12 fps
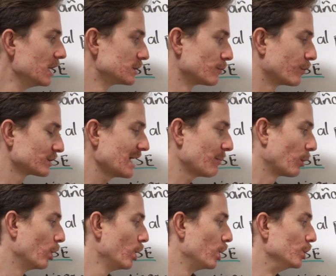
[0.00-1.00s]
So for
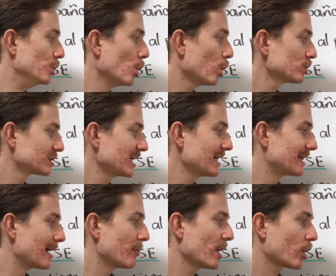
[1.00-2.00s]
example, no se
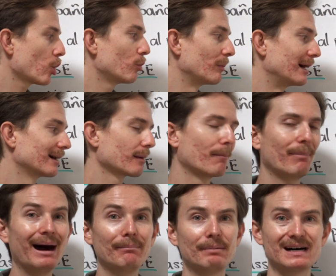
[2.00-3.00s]
debe comer
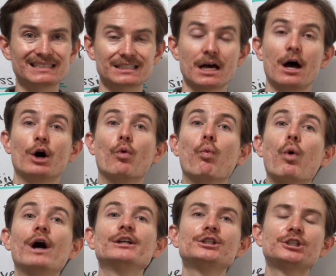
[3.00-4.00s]
papas.
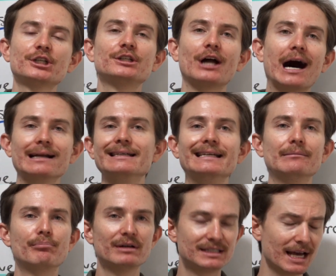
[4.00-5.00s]
One should not eat
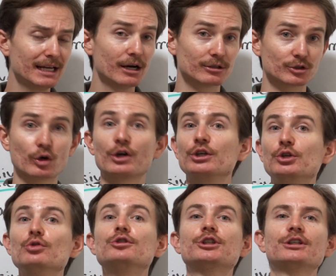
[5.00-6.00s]
potatoes, or
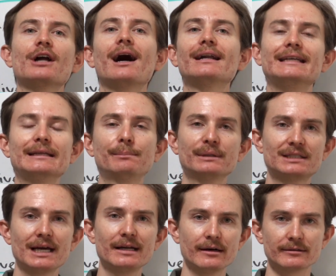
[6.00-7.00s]
you should not eat
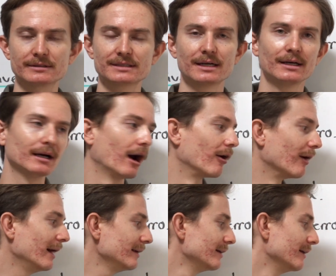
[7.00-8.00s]
potatoes, all
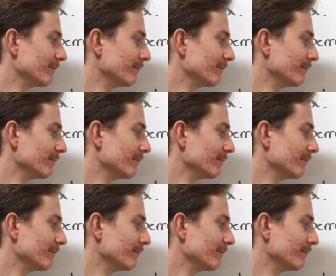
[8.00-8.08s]
right?